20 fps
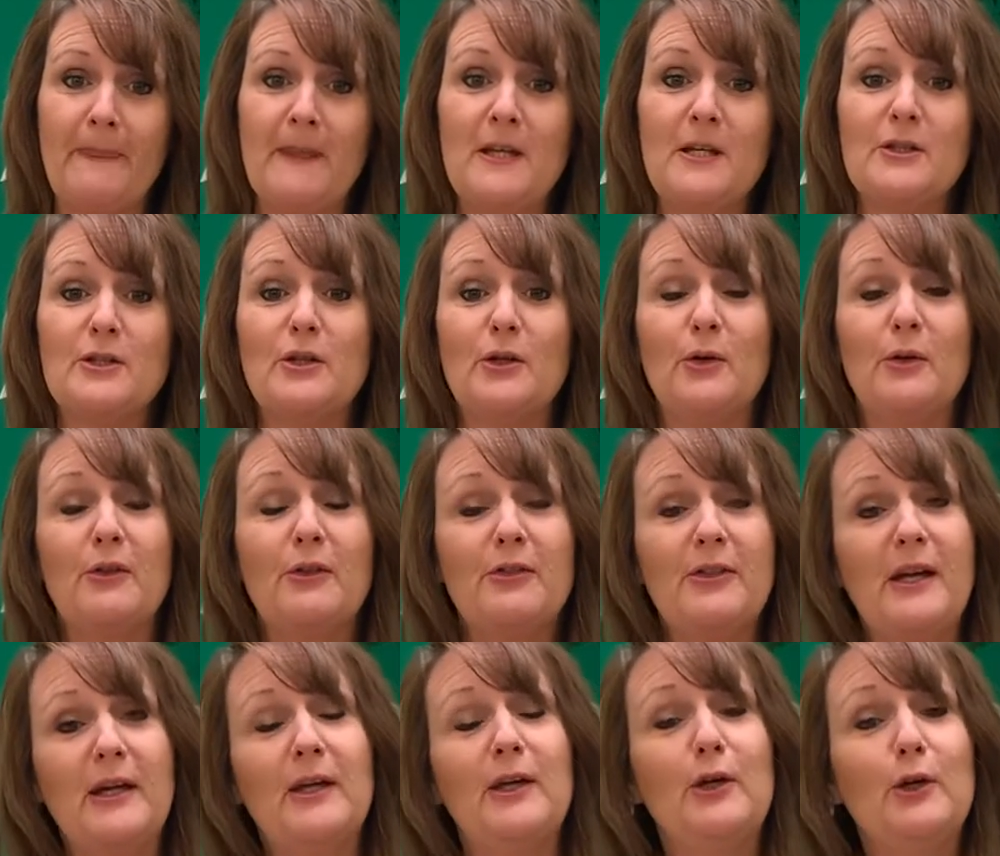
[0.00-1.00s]
So
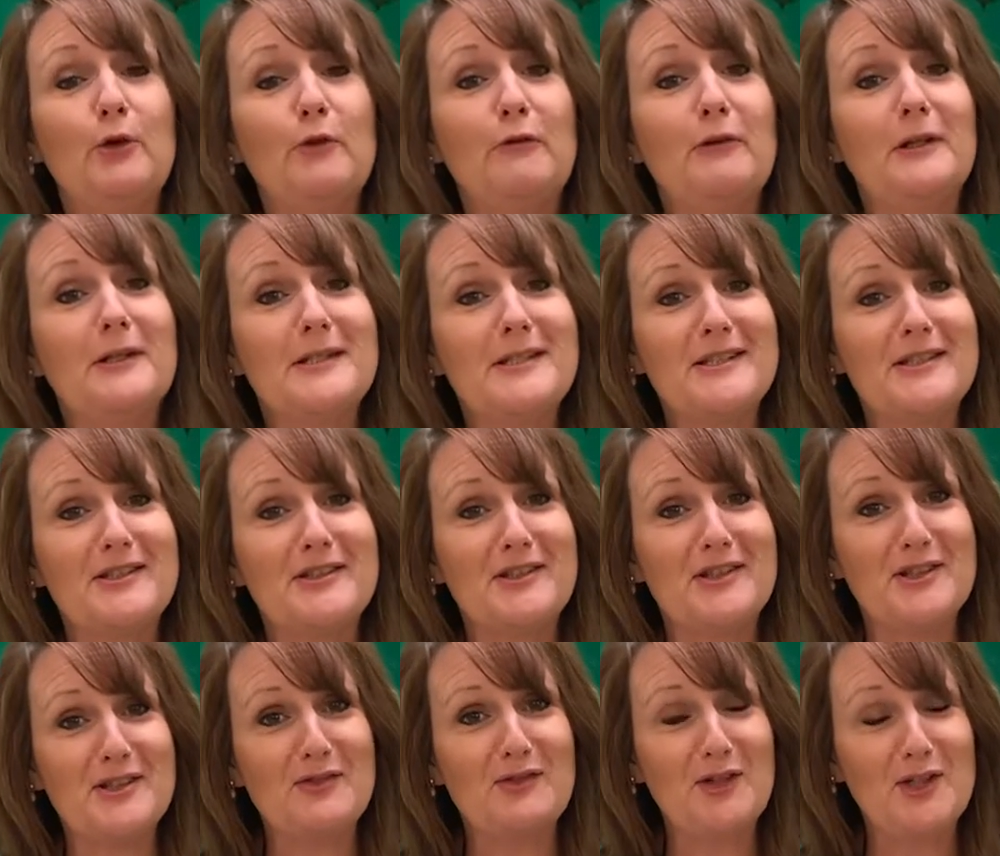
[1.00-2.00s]
thank you for listening to
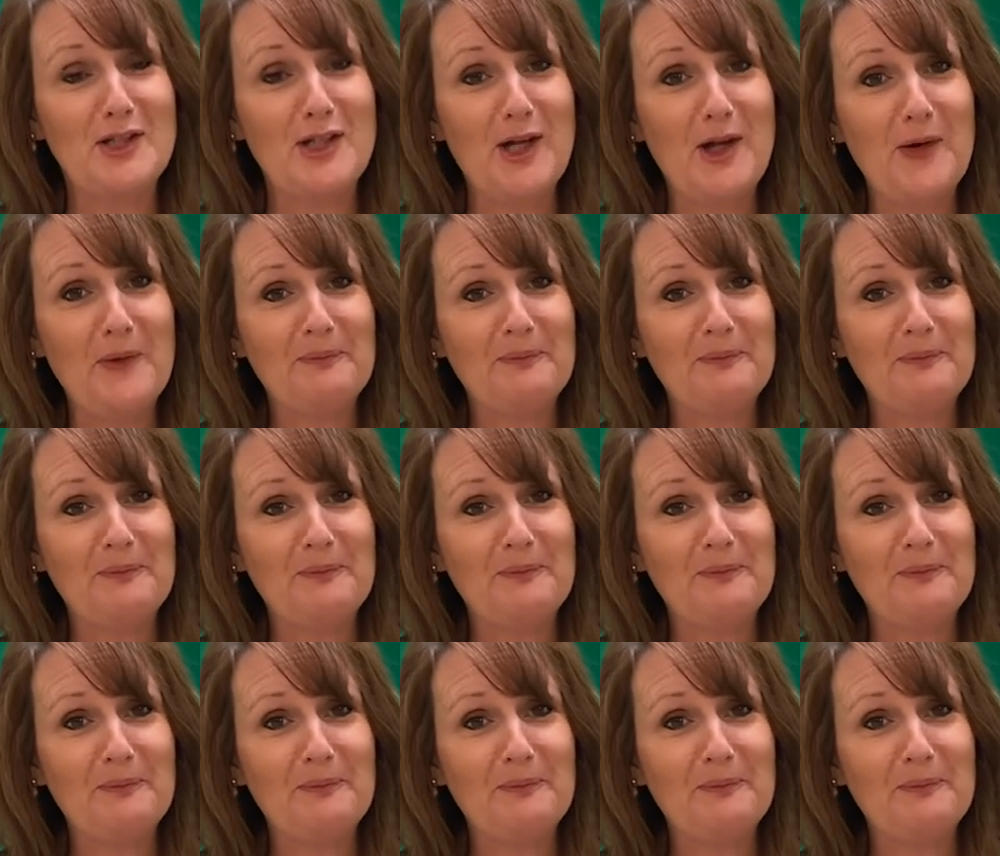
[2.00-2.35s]
this video.